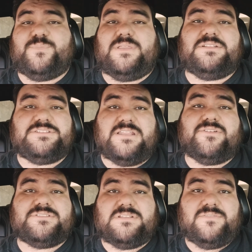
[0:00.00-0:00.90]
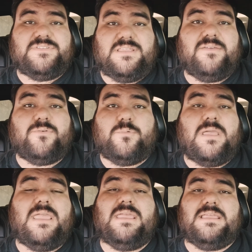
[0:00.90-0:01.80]
being generous enough to give
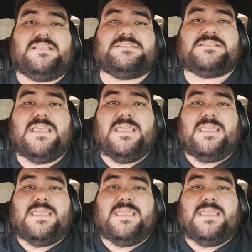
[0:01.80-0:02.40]
away is